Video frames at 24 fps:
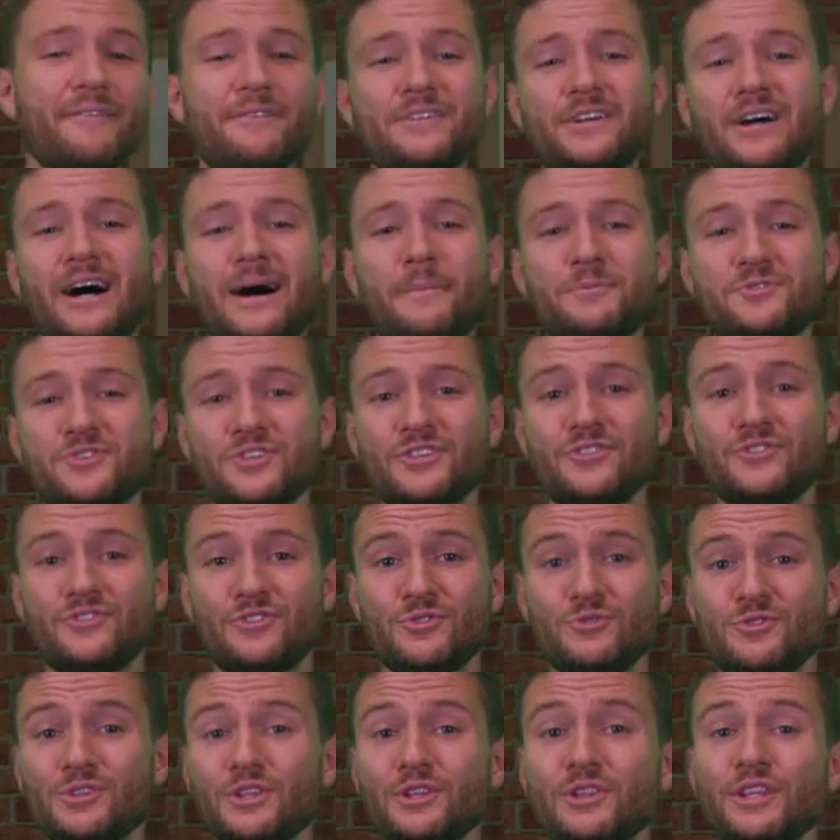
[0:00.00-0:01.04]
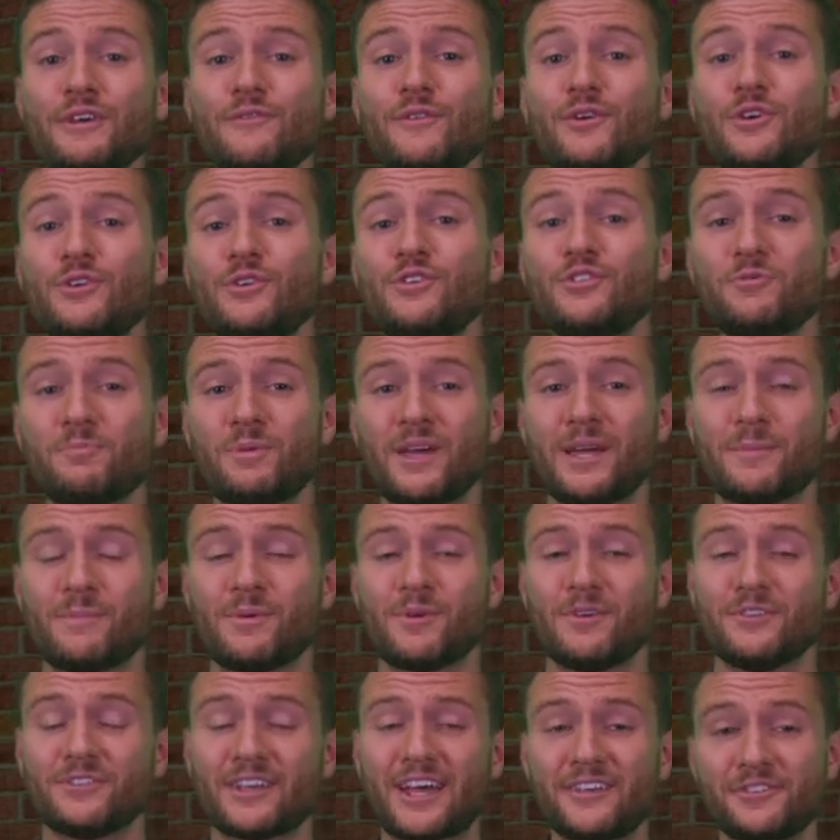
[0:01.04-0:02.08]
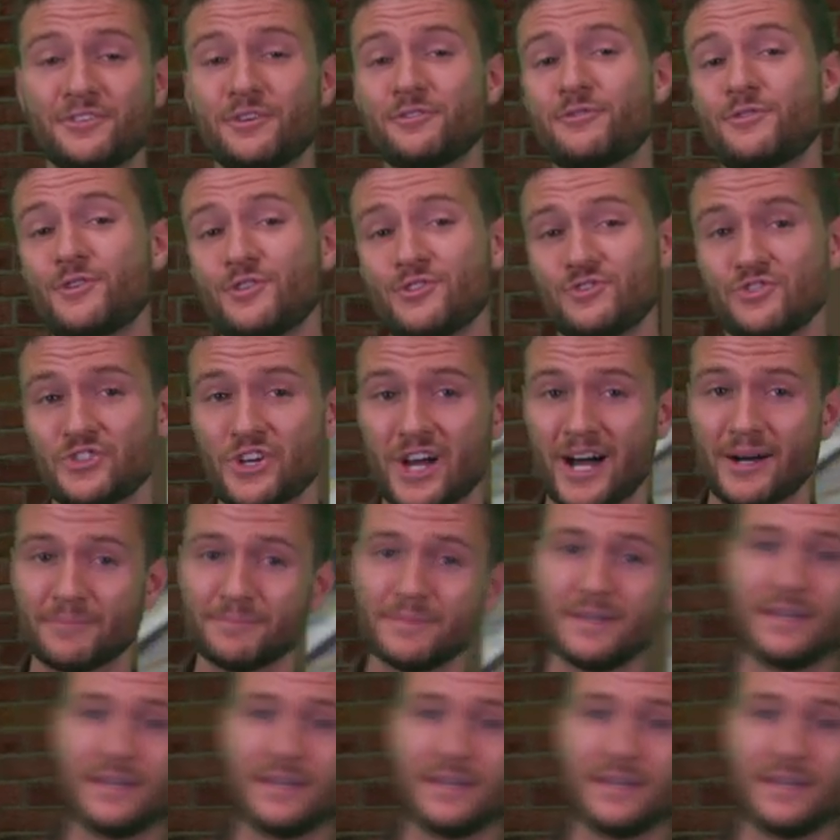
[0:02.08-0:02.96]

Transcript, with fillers: have the option to deliver newspapers as their first job.